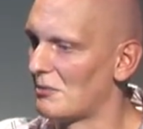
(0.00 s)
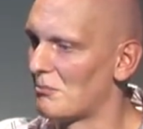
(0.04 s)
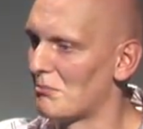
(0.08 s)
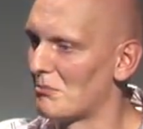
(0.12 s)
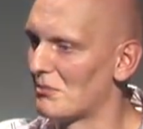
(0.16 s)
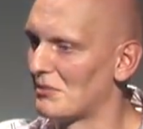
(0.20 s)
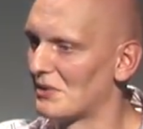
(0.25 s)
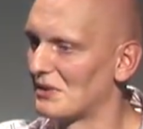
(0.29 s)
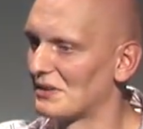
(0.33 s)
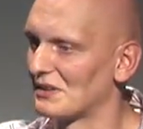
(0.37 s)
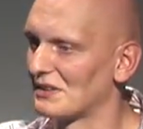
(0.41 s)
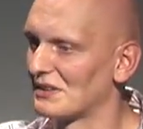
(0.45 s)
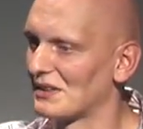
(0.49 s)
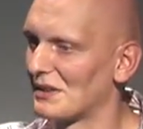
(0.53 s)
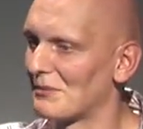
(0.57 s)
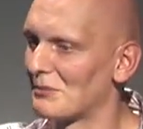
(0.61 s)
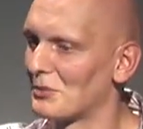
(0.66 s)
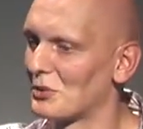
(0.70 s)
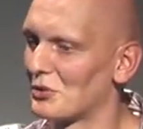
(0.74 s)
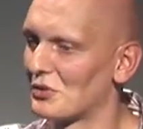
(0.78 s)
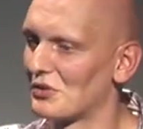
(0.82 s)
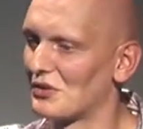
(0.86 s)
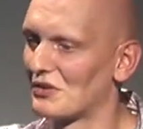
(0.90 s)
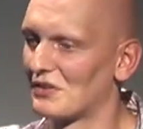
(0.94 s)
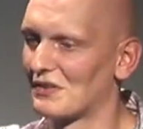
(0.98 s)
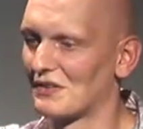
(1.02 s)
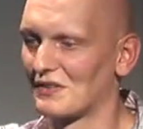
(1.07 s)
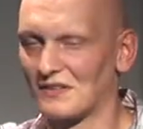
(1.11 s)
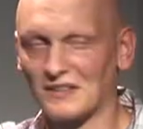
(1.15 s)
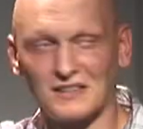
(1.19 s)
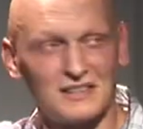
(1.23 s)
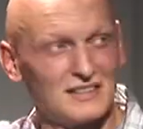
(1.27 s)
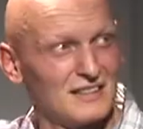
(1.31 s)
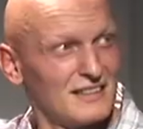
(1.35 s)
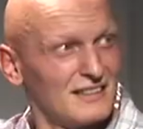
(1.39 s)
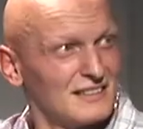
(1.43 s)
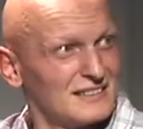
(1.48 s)
I'm not
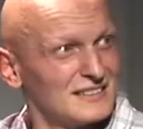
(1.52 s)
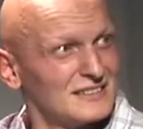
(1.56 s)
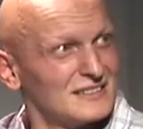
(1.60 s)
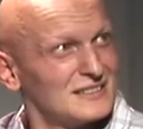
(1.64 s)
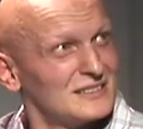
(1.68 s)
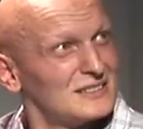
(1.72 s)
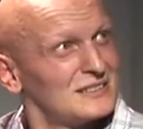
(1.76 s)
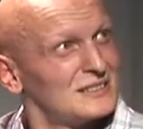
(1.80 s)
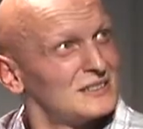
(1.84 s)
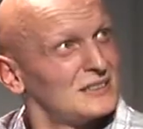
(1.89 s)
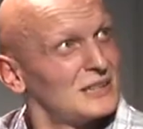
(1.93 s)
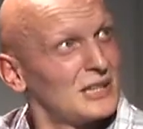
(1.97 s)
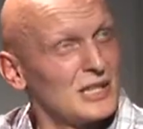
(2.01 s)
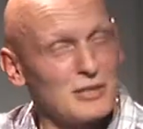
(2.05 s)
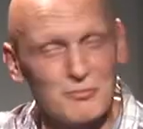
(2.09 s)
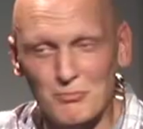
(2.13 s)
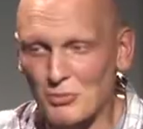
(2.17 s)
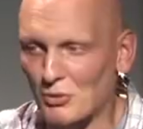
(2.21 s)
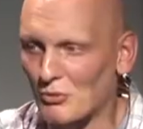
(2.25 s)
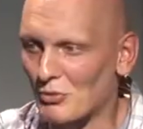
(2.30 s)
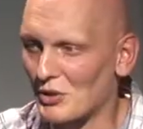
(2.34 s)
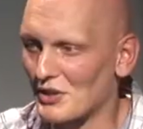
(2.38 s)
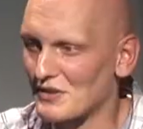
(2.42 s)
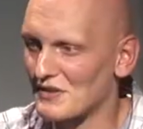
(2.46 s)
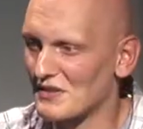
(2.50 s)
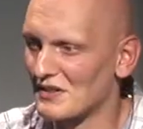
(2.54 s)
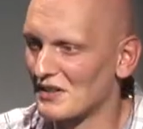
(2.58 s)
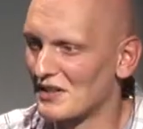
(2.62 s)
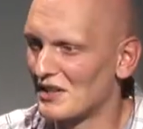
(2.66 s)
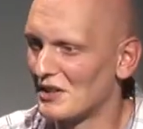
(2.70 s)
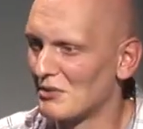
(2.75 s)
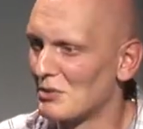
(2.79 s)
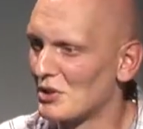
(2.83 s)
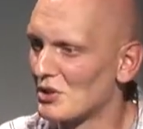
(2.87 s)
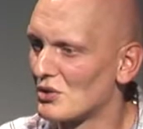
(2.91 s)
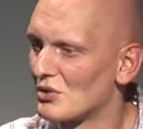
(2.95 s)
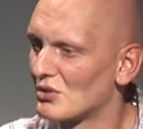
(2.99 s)
improvising
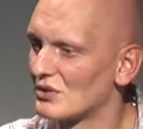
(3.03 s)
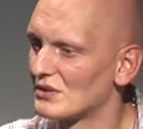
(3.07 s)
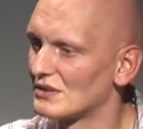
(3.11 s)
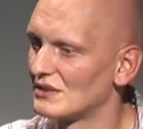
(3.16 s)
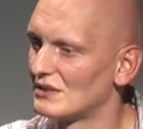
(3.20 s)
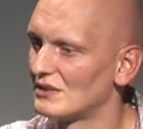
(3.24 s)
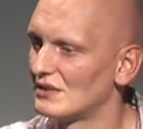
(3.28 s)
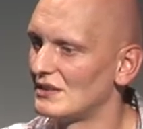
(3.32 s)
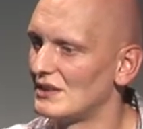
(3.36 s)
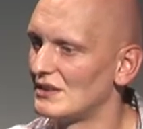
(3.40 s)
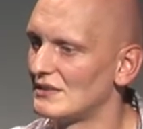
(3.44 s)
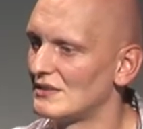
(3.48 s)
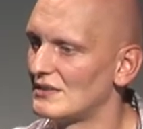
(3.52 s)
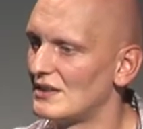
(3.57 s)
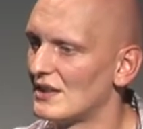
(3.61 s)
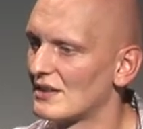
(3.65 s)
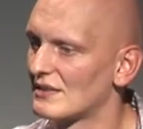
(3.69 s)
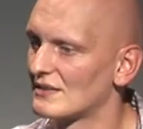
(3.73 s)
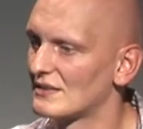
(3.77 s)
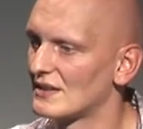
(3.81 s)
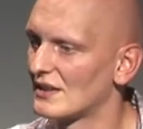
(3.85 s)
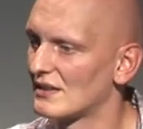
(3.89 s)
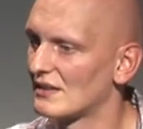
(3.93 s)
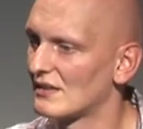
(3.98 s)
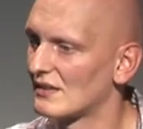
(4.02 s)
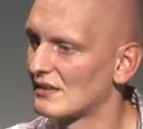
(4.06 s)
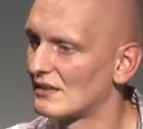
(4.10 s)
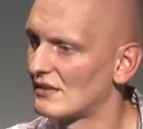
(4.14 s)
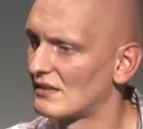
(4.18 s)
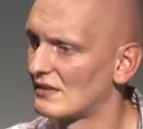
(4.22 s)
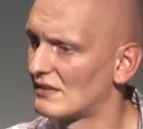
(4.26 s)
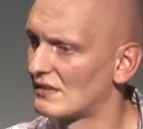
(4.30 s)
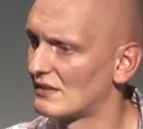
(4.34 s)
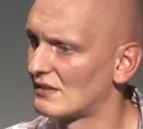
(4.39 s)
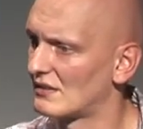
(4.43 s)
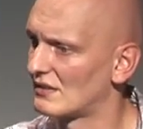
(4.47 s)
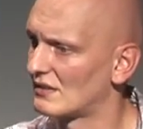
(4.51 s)
here because this is the
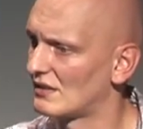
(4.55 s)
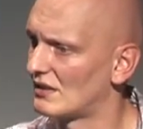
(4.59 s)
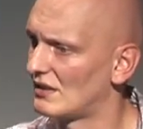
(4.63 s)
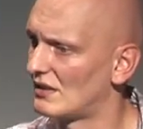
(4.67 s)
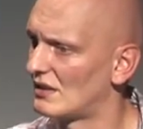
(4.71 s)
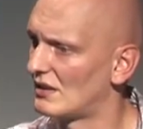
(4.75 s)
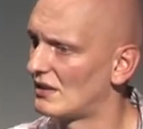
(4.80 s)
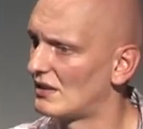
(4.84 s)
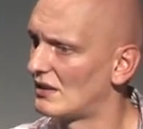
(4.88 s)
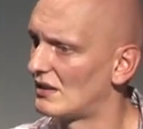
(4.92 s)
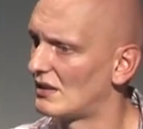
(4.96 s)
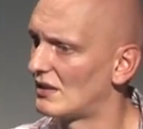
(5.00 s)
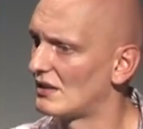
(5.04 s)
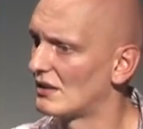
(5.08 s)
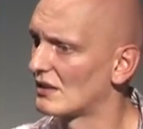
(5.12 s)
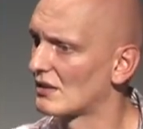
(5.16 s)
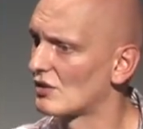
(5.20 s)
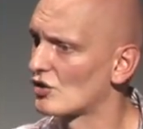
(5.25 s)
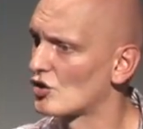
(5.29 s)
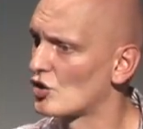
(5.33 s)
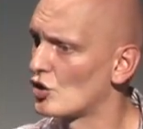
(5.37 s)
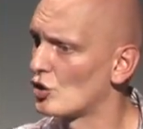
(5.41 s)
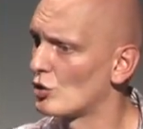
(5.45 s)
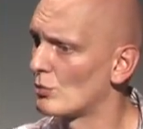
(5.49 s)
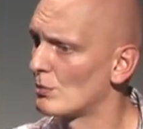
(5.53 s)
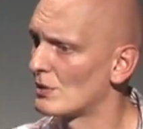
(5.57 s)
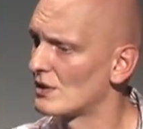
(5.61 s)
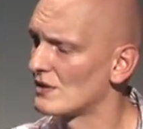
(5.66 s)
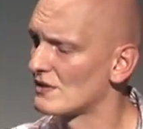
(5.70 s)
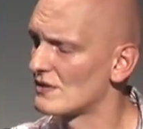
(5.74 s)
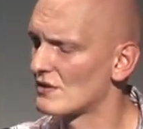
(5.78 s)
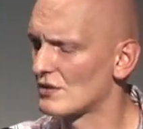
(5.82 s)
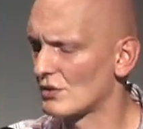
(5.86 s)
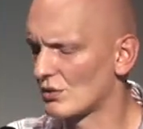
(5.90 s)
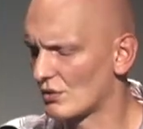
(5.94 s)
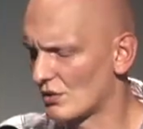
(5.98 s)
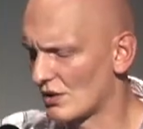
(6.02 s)
exact uh,
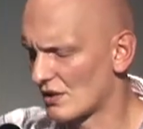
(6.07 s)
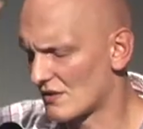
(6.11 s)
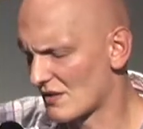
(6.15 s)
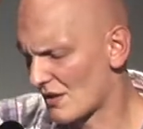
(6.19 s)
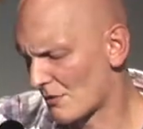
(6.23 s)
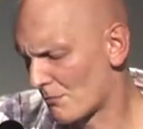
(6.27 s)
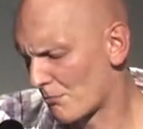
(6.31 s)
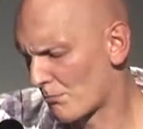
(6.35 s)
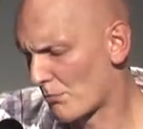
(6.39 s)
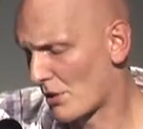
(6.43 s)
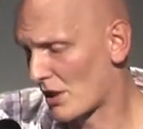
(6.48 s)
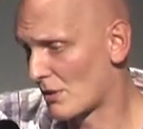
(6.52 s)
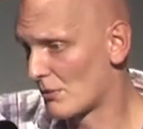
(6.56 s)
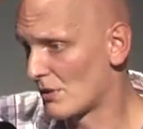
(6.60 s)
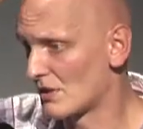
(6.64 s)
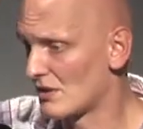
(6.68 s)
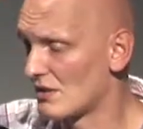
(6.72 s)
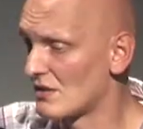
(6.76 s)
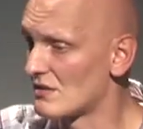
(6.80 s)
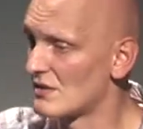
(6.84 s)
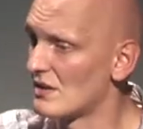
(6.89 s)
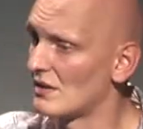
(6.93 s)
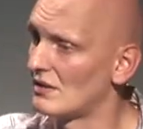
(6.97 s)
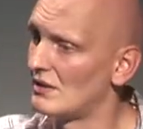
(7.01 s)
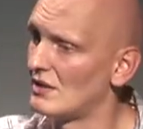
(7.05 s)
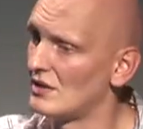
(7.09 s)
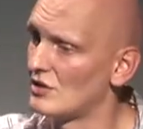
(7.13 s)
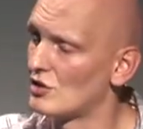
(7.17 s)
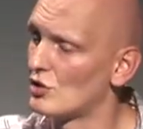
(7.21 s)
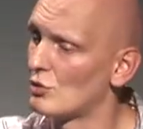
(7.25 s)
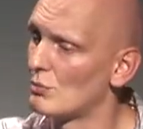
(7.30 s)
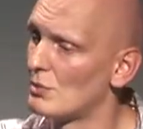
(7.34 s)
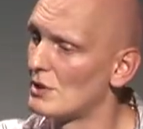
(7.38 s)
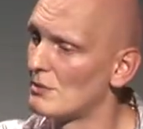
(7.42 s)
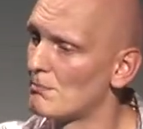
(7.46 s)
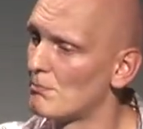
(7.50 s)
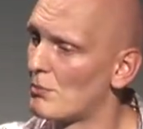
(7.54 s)
comments or exact parameters that need
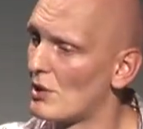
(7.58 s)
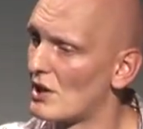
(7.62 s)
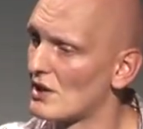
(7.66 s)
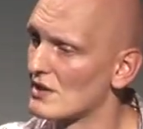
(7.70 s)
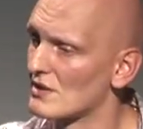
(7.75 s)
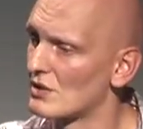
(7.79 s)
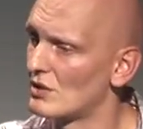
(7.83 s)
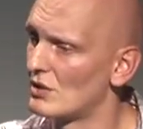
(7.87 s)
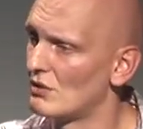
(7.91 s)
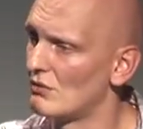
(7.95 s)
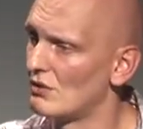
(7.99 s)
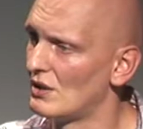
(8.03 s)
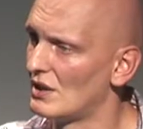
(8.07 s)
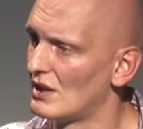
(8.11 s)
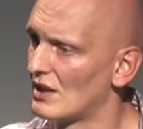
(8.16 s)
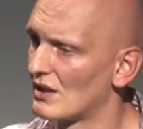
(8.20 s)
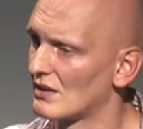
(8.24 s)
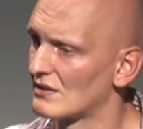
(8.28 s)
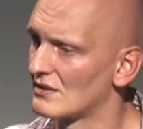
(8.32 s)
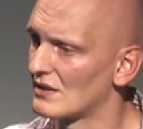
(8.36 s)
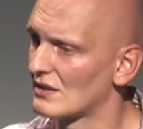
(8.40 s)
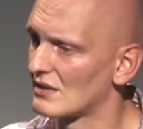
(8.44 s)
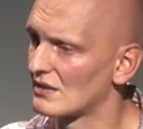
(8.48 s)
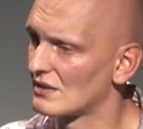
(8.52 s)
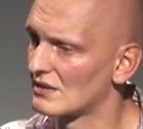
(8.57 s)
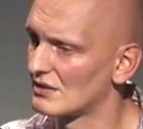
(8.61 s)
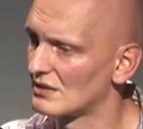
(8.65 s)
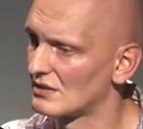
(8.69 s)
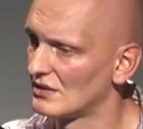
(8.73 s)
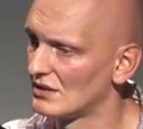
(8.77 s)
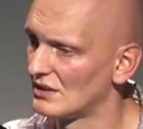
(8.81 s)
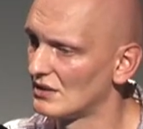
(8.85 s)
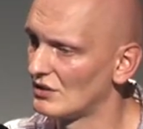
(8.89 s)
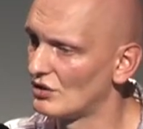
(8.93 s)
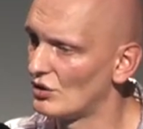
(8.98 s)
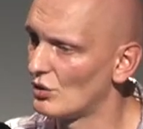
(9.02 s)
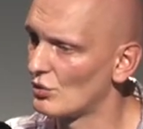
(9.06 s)
to be passed to the WinExec.
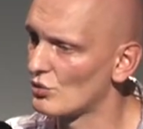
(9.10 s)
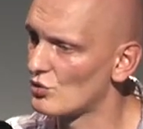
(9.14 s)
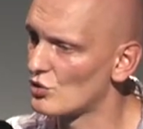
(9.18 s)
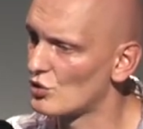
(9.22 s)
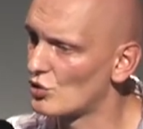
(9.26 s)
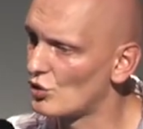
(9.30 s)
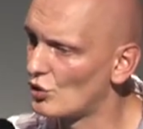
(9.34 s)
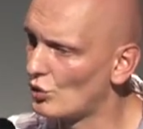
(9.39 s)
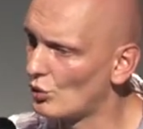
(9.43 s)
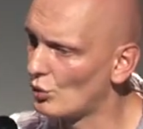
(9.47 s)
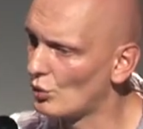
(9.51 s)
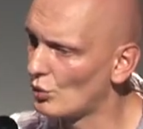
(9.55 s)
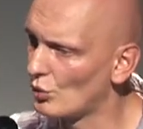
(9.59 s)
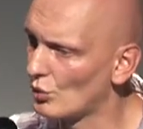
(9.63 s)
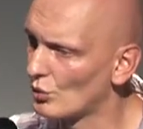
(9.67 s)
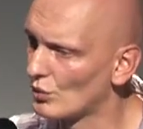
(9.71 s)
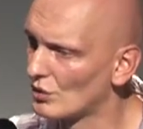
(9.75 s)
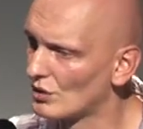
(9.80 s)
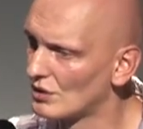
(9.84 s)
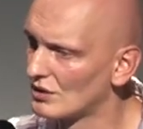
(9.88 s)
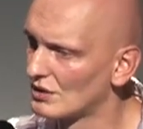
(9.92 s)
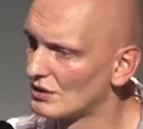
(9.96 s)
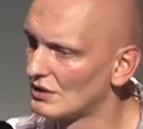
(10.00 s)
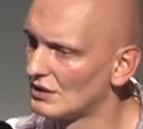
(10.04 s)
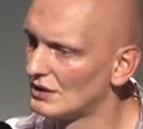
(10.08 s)
Those two